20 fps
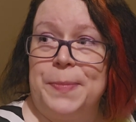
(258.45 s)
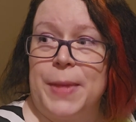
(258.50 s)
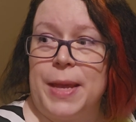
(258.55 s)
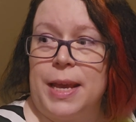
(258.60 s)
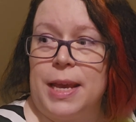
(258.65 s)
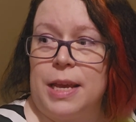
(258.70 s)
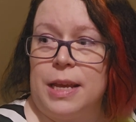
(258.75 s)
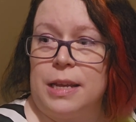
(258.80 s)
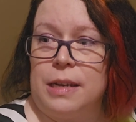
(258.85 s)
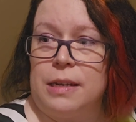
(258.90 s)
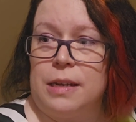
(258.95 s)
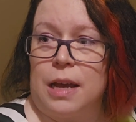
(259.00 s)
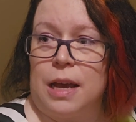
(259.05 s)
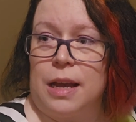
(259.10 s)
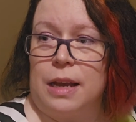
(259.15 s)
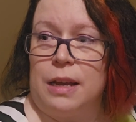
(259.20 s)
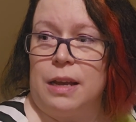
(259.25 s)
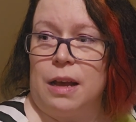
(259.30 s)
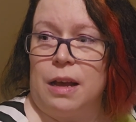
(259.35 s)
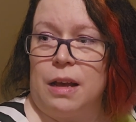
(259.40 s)
And
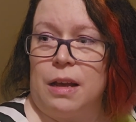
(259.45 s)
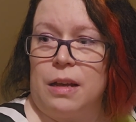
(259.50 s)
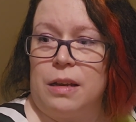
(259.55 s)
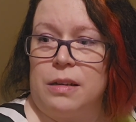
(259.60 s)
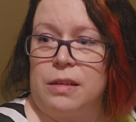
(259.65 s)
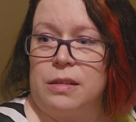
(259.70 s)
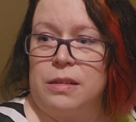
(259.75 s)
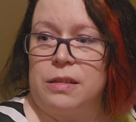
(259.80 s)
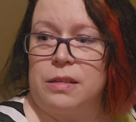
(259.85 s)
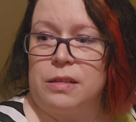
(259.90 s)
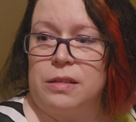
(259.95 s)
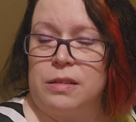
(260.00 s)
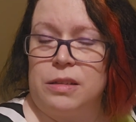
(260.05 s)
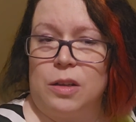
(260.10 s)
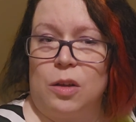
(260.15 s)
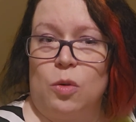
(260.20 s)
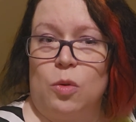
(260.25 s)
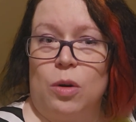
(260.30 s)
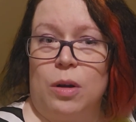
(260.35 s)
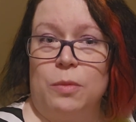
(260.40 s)
I got
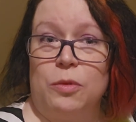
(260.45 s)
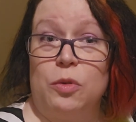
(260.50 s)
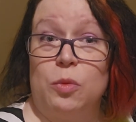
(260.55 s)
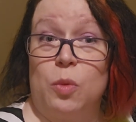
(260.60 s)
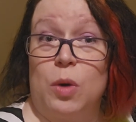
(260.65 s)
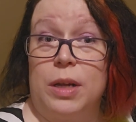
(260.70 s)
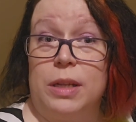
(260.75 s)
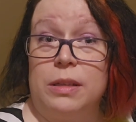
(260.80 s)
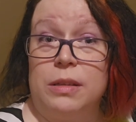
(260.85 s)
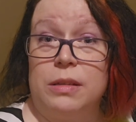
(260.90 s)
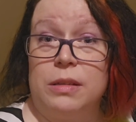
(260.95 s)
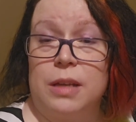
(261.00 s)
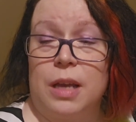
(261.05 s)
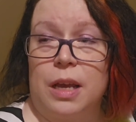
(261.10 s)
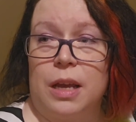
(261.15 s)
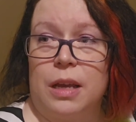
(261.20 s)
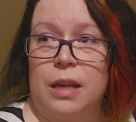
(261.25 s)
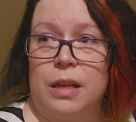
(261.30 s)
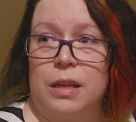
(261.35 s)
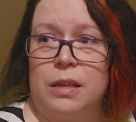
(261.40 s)
silkworms once
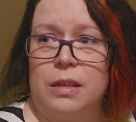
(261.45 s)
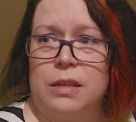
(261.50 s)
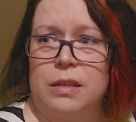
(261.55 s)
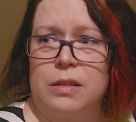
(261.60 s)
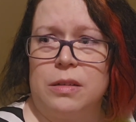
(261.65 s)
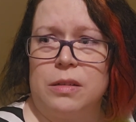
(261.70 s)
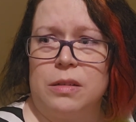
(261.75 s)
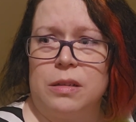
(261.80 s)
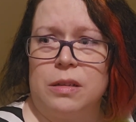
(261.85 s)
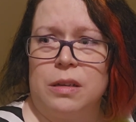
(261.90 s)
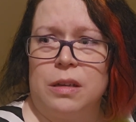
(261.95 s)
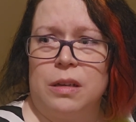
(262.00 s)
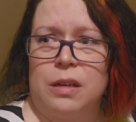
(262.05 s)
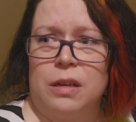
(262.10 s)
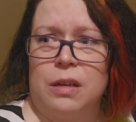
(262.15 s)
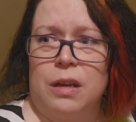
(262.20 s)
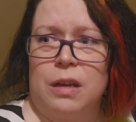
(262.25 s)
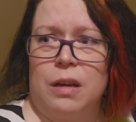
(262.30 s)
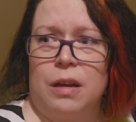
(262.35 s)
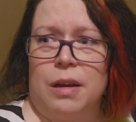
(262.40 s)
and
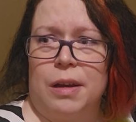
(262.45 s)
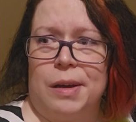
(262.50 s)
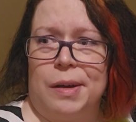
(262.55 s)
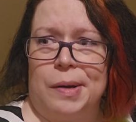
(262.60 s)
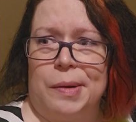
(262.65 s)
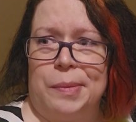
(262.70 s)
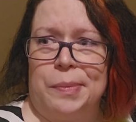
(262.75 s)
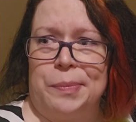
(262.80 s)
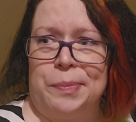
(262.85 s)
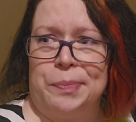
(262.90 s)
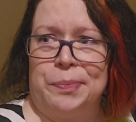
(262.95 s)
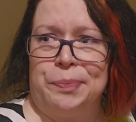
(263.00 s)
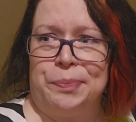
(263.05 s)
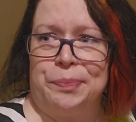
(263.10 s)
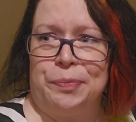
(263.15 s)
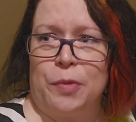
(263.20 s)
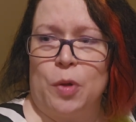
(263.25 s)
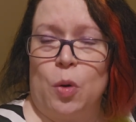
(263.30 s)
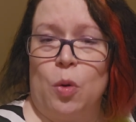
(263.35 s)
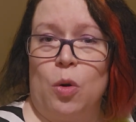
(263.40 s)
a
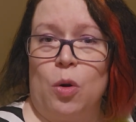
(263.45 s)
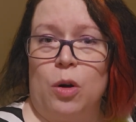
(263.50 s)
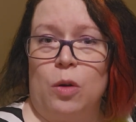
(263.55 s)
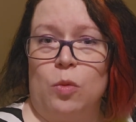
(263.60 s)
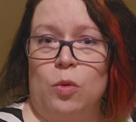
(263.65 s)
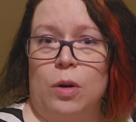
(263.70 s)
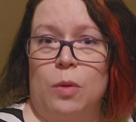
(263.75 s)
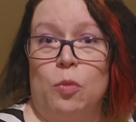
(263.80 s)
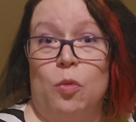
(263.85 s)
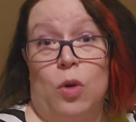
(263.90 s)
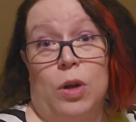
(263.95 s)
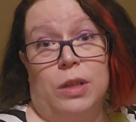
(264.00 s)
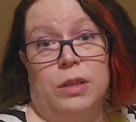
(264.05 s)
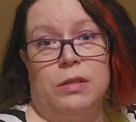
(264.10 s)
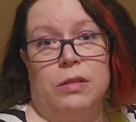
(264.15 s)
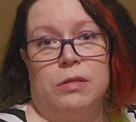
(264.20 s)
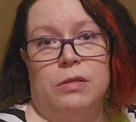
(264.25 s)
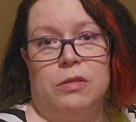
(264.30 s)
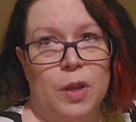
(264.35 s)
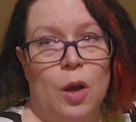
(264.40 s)
hornworm
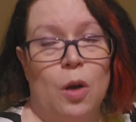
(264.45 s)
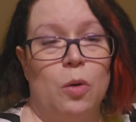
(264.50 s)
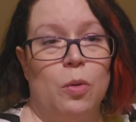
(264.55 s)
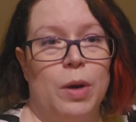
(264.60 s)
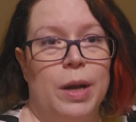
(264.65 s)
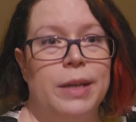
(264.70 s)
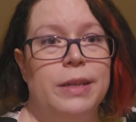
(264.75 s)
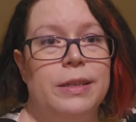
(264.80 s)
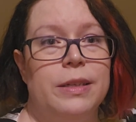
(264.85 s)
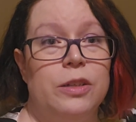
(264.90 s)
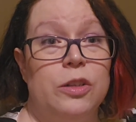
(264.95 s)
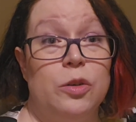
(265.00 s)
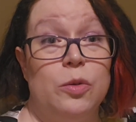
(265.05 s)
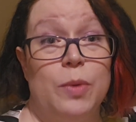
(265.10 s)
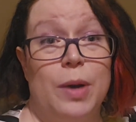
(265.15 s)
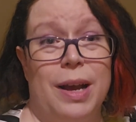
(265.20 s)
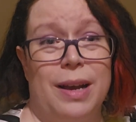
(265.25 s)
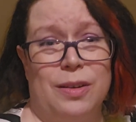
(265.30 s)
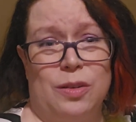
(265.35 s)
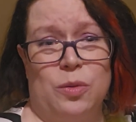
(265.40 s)
once. Oh, I did do
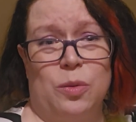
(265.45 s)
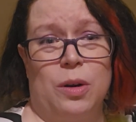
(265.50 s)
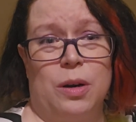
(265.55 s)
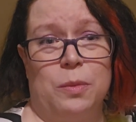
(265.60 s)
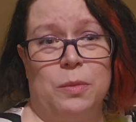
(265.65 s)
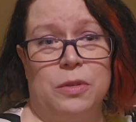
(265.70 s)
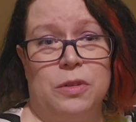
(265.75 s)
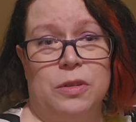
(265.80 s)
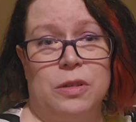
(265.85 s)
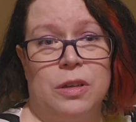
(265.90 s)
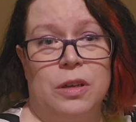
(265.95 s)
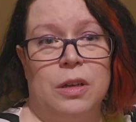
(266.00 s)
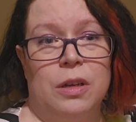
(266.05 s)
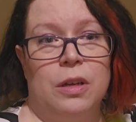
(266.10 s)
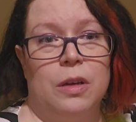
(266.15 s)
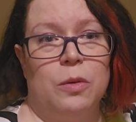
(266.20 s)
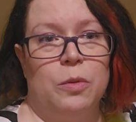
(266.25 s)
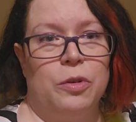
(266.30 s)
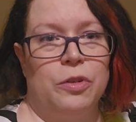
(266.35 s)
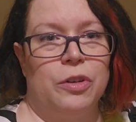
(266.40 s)
waxworms,
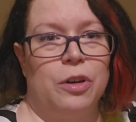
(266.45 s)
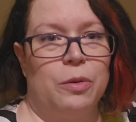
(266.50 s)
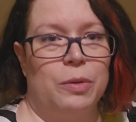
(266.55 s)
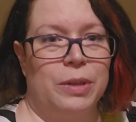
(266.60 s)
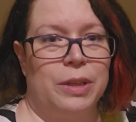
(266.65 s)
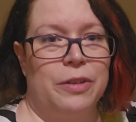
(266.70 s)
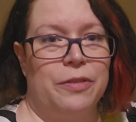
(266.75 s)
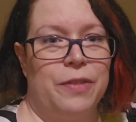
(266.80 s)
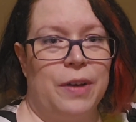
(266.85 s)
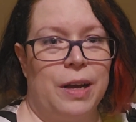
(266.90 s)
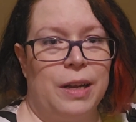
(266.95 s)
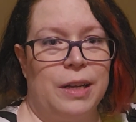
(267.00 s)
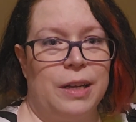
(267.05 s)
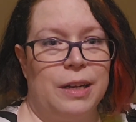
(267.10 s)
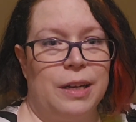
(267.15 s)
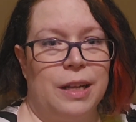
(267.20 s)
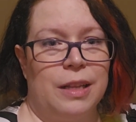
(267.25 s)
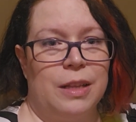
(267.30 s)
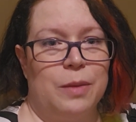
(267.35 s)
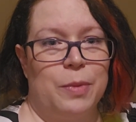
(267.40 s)
which are really fatty
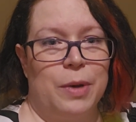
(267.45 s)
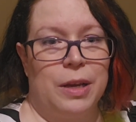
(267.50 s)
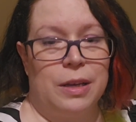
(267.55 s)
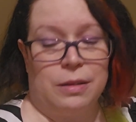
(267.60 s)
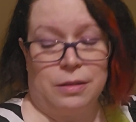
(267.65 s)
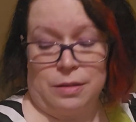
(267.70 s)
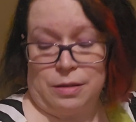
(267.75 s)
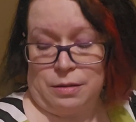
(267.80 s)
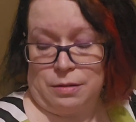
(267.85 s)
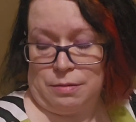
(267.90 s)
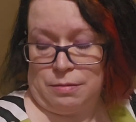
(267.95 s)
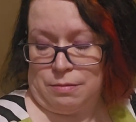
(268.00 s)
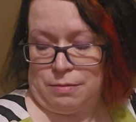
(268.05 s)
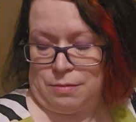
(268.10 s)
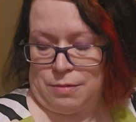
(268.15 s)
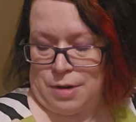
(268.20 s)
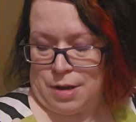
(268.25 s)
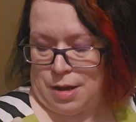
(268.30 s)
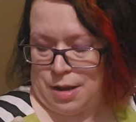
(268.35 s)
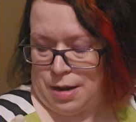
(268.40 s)
and not the best.
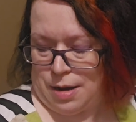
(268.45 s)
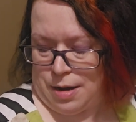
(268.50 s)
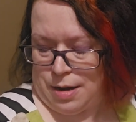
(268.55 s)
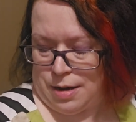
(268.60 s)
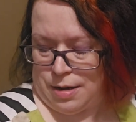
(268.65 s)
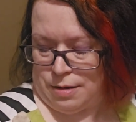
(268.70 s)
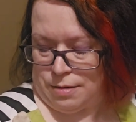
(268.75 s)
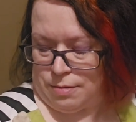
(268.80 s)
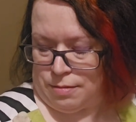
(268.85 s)
Hi.